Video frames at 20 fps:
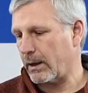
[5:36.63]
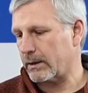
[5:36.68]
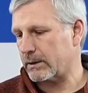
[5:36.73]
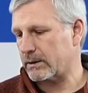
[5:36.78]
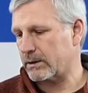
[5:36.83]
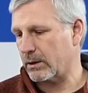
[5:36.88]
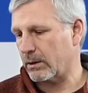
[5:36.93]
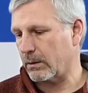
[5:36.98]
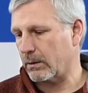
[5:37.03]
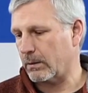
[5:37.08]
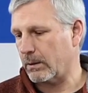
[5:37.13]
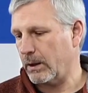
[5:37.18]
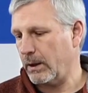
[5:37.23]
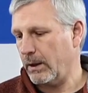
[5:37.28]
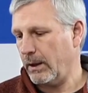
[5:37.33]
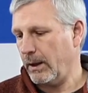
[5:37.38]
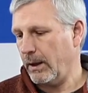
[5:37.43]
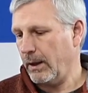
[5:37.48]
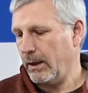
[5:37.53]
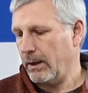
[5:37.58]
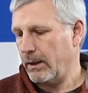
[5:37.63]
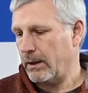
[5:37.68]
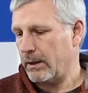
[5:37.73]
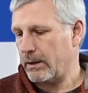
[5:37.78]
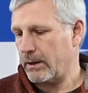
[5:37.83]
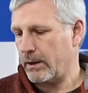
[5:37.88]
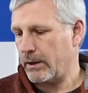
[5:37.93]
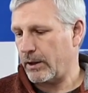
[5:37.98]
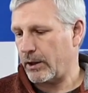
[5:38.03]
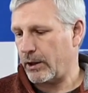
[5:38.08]
So
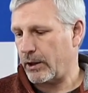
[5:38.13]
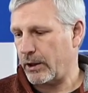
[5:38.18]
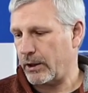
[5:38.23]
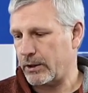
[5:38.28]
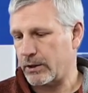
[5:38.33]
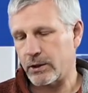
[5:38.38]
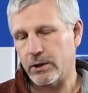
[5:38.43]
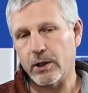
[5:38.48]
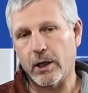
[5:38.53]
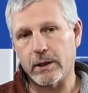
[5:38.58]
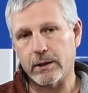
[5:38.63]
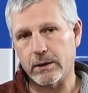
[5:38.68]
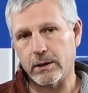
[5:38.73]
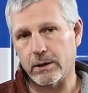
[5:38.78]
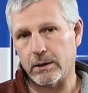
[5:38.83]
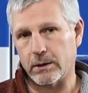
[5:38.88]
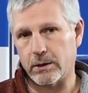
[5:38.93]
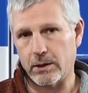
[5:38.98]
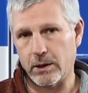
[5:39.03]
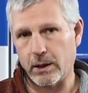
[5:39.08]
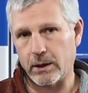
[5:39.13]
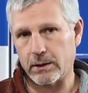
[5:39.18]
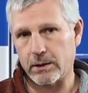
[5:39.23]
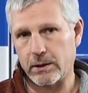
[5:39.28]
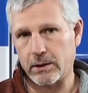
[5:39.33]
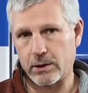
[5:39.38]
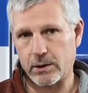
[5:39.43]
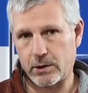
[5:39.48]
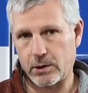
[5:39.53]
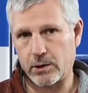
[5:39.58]
this doesn't
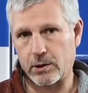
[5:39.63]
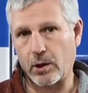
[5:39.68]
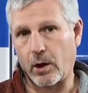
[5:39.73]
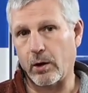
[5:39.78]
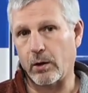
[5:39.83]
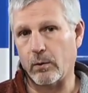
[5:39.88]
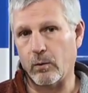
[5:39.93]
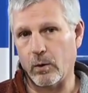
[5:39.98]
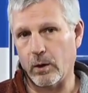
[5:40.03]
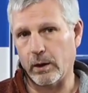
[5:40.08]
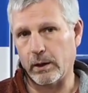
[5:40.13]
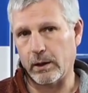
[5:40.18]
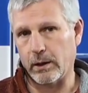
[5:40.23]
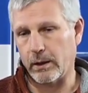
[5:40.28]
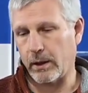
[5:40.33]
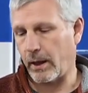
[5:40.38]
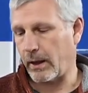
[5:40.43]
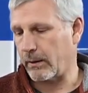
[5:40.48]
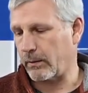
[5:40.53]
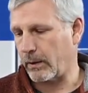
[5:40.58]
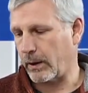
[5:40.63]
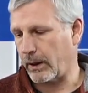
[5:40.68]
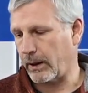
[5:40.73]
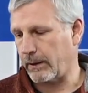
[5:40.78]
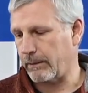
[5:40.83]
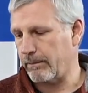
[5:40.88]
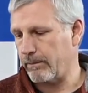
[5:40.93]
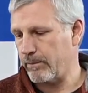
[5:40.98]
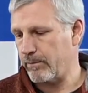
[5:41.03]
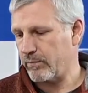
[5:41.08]
just start working that
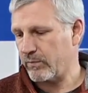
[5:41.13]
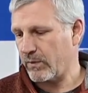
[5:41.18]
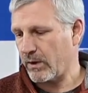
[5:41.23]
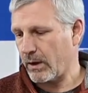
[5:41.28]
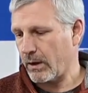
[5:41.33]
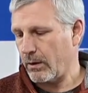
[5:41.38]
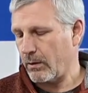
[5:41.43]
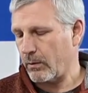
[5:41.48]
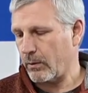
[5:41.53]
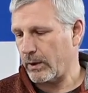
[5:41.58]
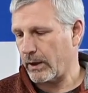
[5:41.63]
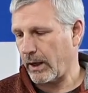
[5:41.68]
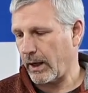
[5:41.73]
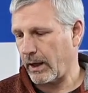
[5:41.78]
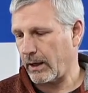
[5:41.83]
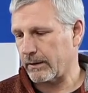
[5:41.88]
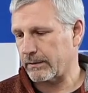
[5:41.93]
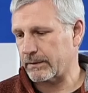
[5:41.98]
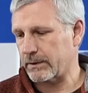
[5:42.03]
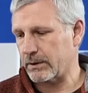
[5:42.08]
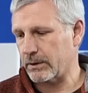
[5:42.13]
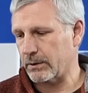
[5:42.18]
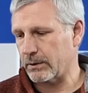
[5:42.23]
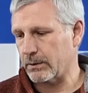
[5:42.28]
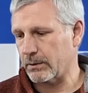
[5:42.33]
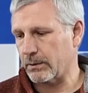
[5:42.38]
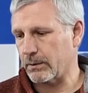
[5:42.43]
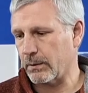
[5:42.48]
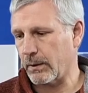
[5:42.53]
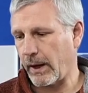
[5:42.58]
way. We have
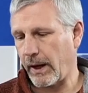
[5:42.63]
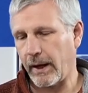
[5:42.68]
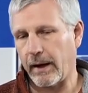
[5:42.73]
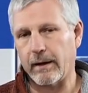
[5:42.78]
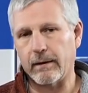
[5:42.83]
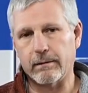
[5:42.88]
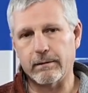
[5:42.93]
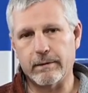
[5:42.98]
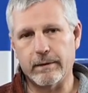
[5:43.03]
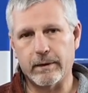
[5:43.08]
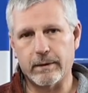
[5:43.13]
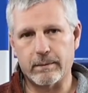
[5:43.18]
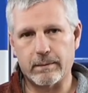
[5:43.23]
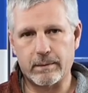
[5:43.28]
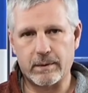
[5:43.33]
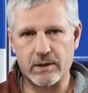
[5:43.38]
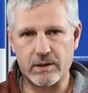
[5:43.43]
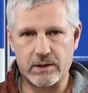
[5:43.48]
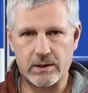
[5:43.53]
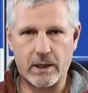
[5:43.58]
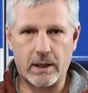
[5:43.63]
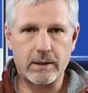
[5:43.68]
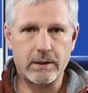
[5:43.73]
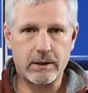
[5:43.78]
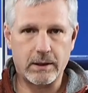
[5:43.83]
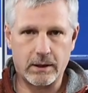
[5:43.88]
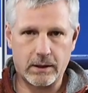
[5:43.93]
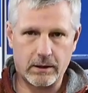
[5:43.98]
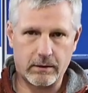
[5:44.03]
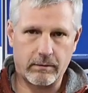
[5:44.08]
to have the
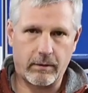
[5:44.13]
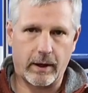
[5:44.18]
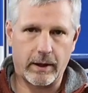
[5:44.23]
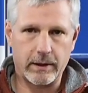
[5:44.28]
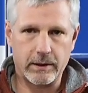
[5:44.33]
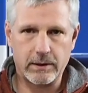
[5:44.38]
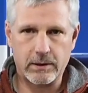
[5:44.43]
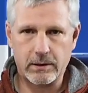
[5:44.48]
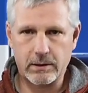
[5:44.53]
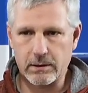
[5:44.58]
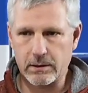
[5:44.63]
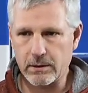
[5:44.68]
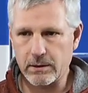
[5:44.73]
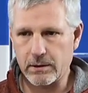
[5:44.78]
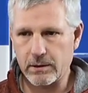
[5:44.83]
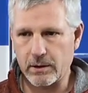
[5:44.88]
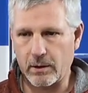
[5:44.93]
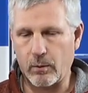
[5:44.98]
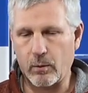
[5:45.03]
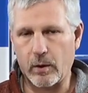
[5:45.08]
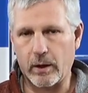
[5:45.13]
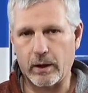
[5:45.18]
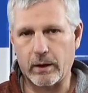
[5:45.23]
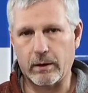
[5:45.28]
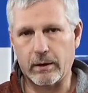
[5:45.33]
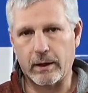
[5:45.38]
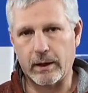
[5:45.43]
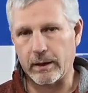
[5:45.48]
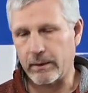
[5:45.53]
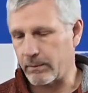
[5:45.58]
sensing device
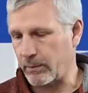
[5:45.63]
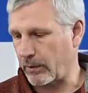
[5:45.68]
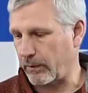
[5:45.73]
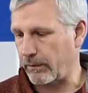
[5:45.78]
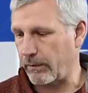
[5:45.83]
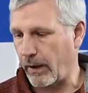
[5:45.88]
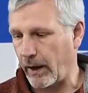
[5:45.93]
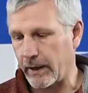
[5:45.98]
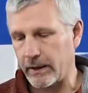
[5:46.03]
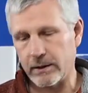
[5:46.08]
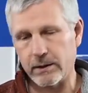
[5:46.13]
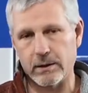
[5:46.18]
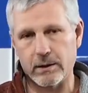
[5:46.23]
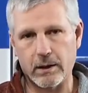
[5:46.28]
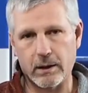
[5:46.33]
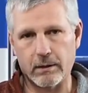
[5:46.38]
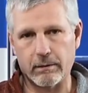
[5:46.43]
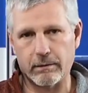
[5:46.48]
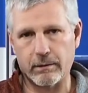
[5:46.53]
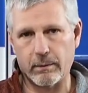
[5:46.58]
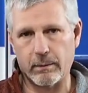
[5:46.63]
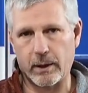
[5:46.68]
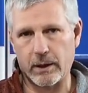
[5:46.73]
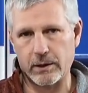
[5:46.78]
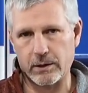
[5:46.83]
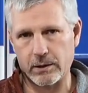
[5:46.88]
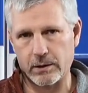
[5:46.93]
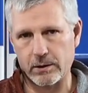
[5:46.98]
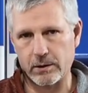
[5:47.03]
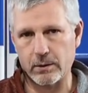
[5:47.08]
somewhere that provides the
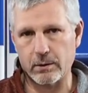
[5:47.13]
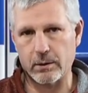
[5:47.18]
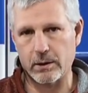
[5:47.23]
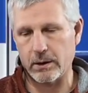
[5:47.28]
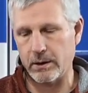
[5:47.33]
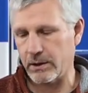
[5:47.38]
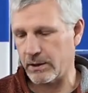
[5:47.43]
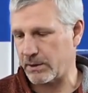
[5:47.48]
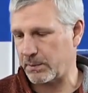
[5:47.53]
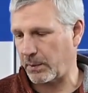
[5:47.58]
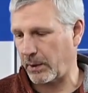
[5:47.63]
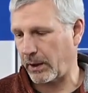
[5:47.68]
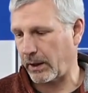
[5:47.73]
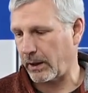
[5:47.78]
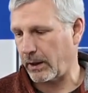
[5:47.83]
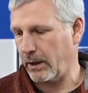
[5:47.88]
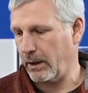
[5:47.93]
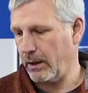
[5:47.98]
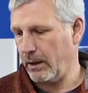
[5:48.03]
information to the display.